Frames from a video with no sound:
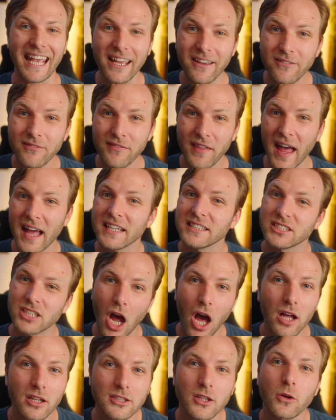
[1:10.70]
if that
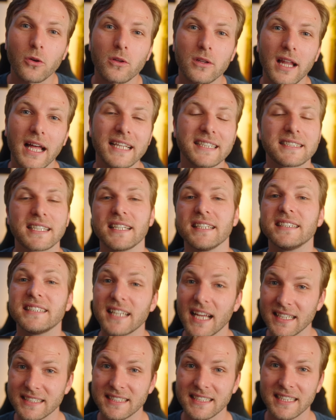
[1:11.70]
dot localized
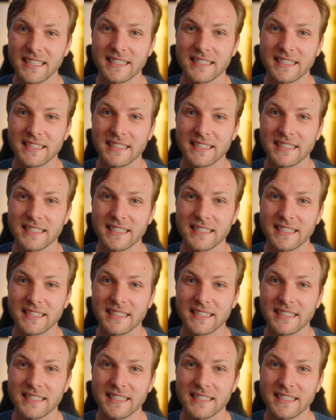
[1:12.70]
doesn't